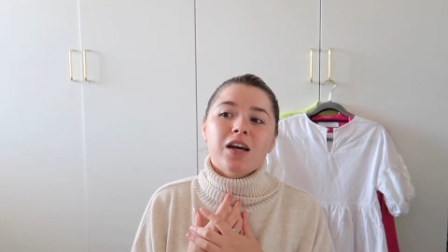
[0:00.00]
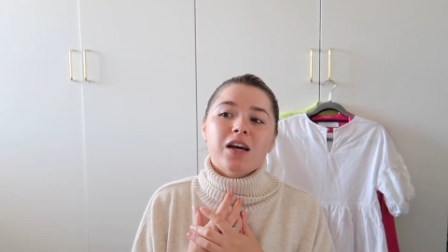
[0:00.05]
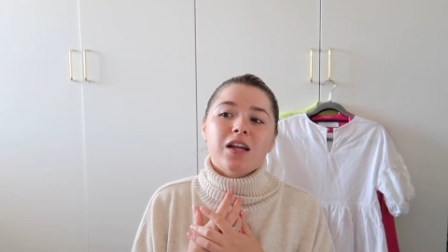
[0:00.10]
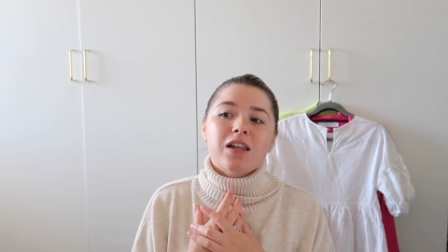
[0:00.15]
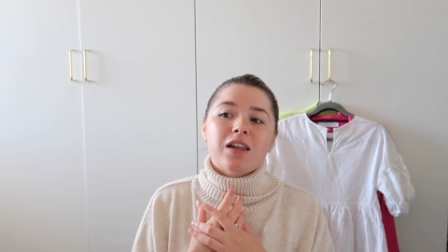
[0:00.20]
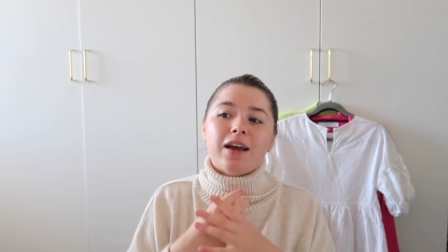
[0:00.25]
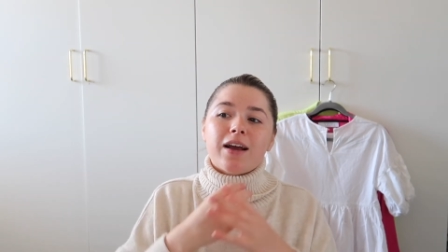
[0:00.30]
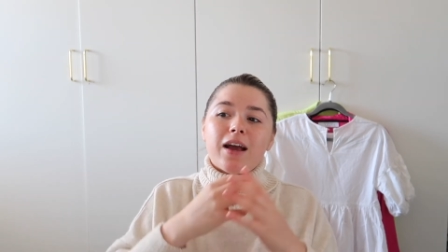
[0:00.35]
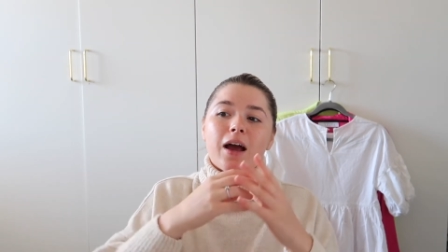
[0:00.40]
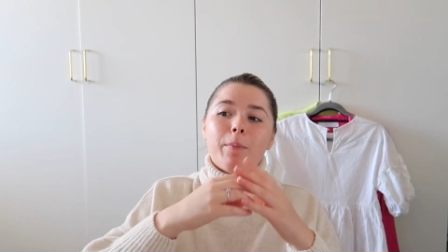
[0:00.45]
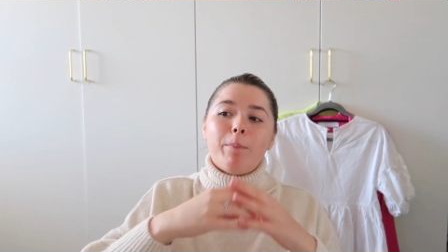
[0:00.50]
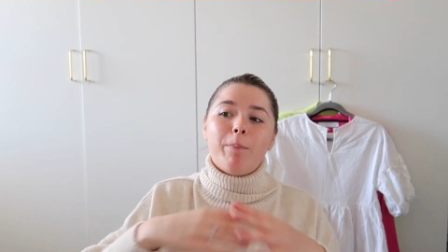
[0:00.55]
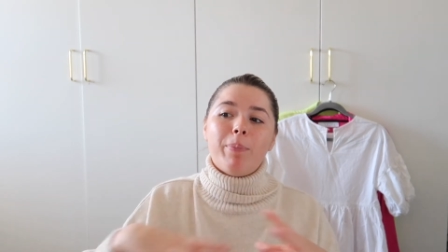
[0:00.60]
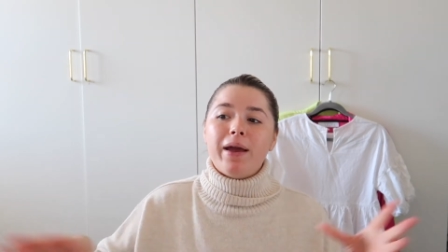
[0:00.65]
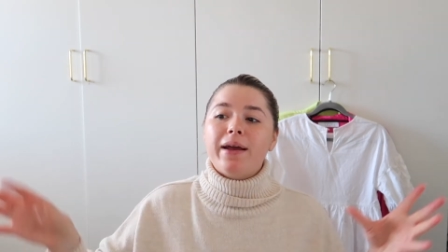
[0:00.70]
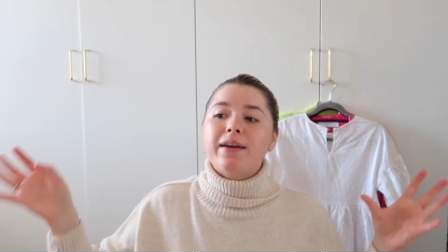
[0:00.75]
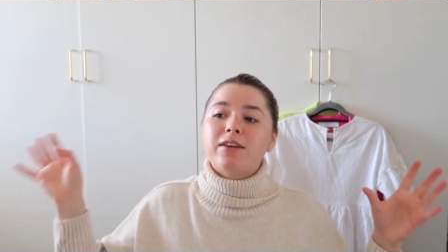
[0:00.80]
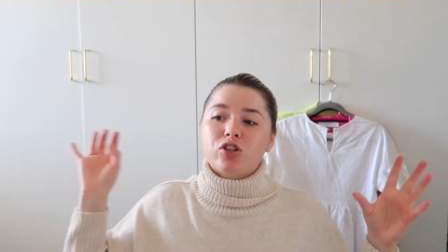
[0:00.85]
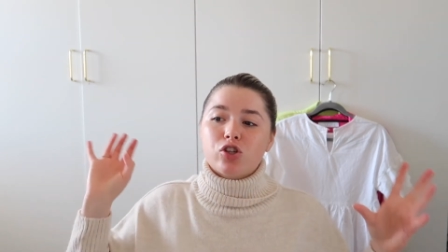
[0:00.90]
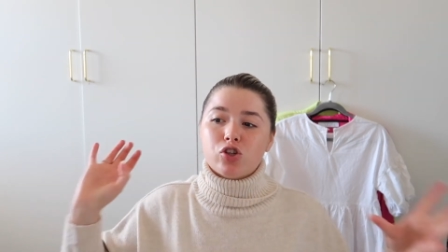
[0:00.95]
like a
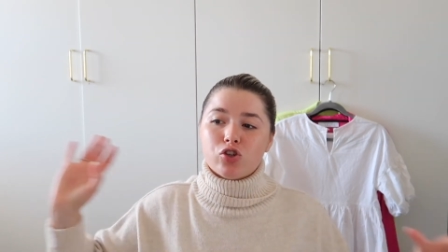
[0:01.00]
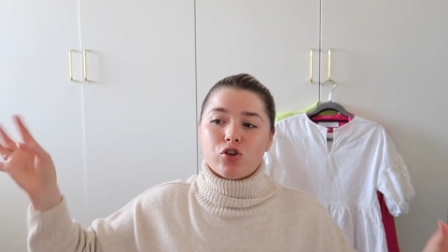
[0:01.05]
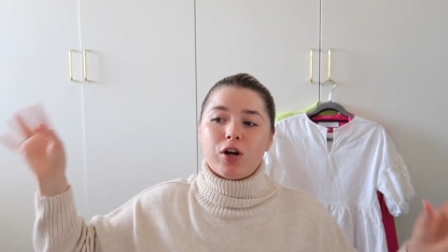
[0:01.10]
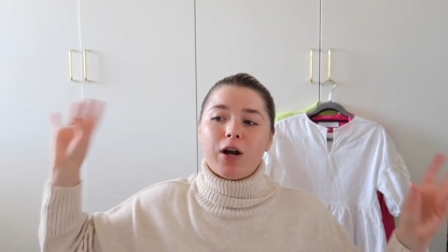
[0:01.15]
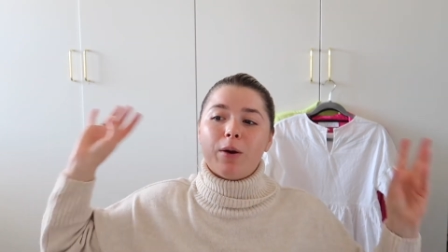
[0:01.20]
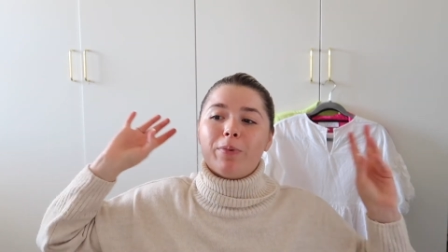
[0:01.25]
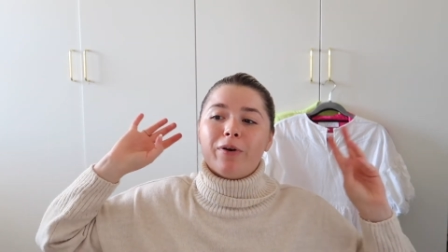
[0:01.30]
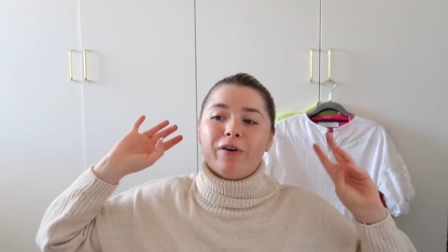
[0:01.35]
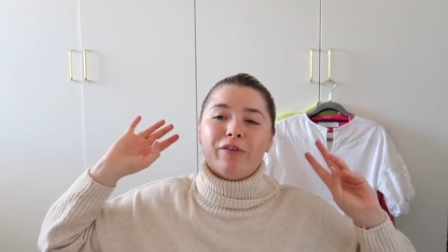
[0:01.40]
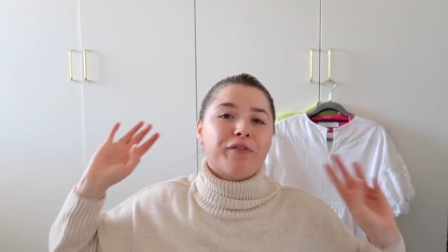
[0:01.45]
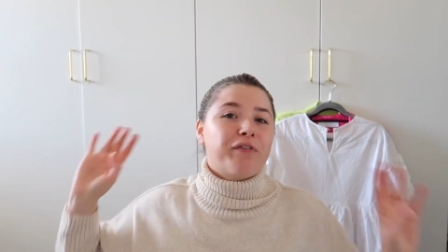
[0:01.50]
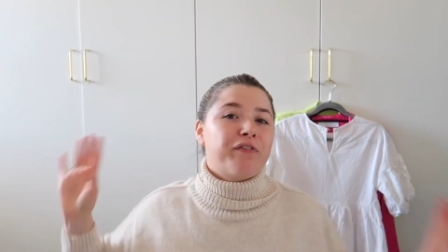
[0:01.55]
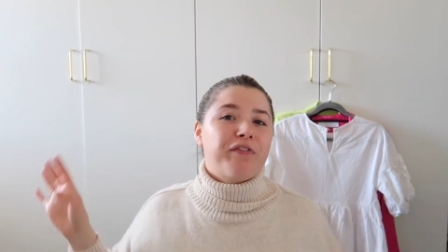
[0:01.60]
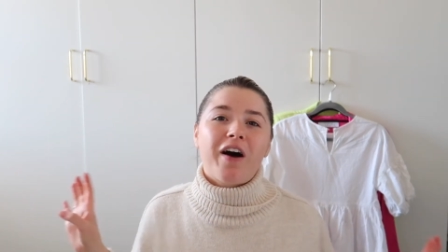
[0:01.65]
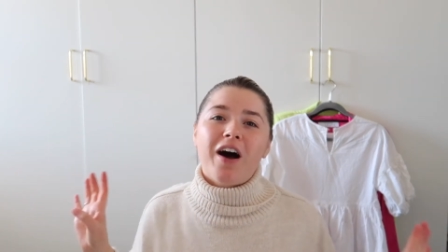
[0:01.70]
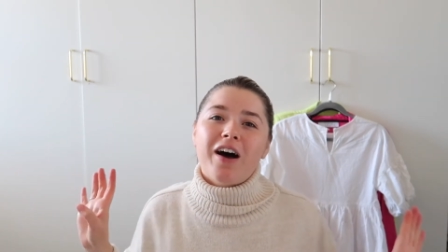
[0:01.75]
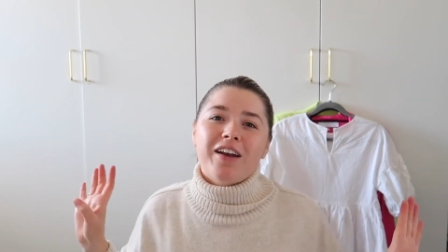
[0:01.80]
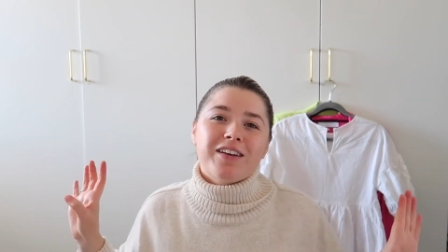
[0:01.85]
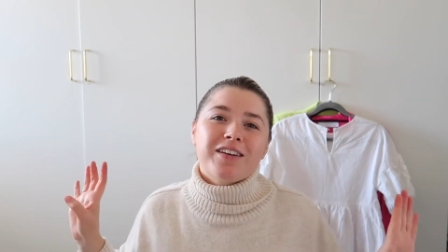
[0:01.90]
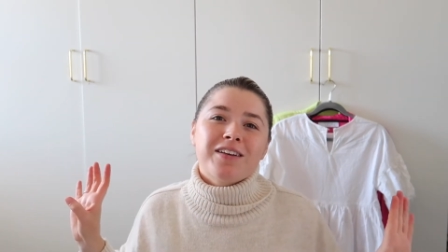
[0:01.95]
big strip of
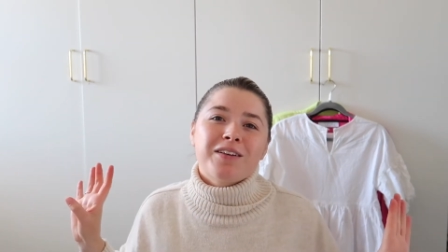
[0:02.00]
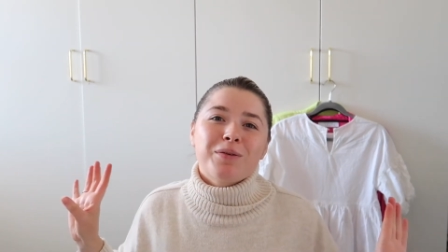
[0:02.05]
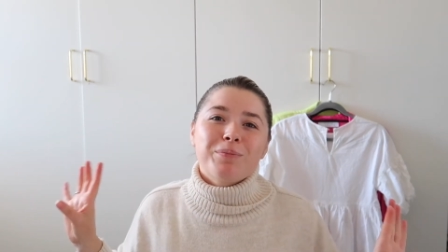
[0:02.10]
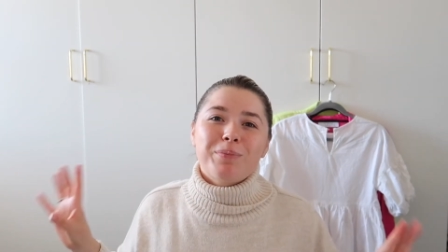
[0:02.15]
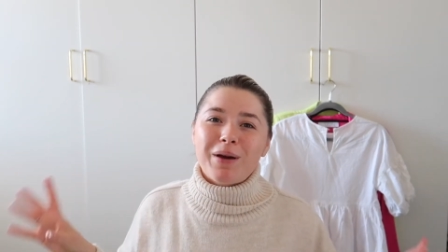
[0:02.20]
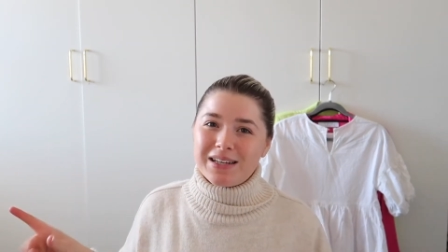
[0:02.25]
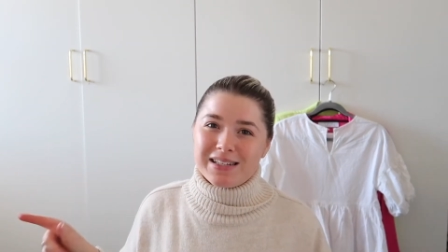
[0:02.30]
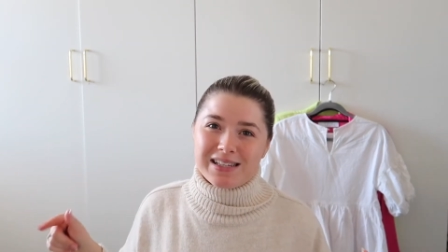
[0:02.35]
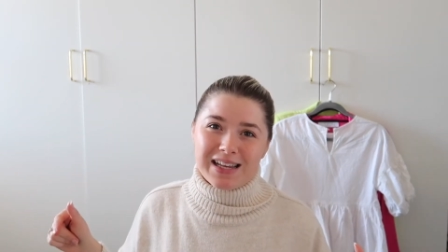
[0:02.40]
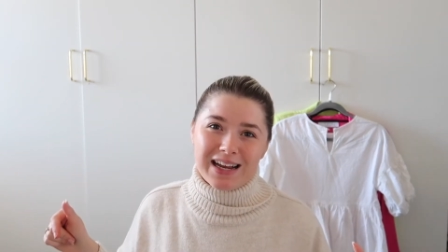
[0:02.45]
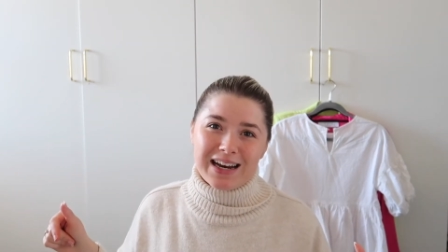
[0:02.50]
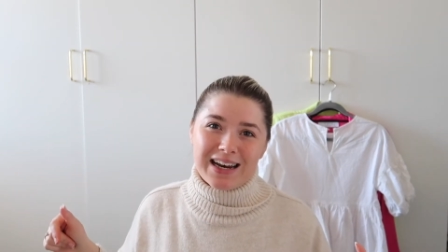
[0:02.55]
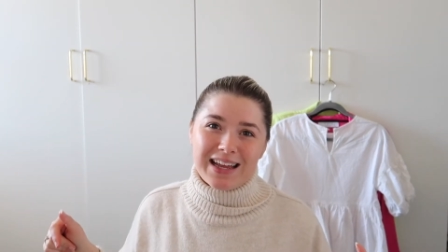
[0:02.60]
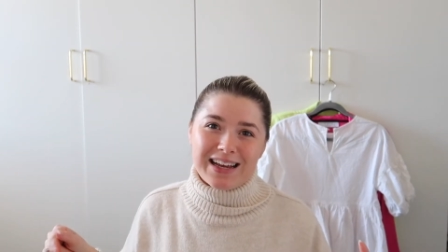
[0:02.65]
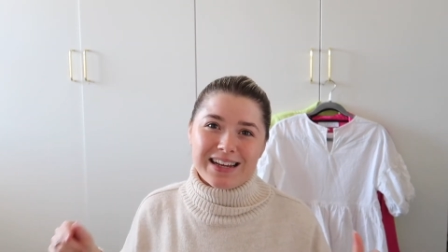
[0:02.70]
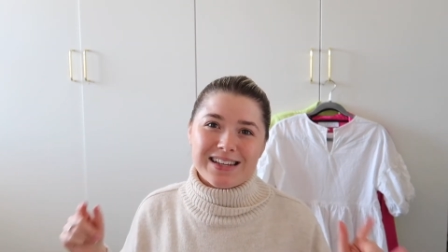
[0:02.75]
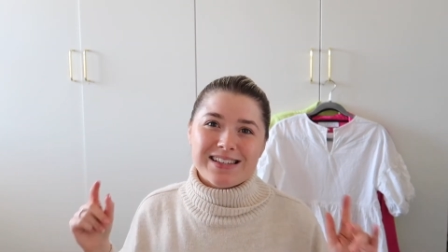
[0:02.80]
fun, basically.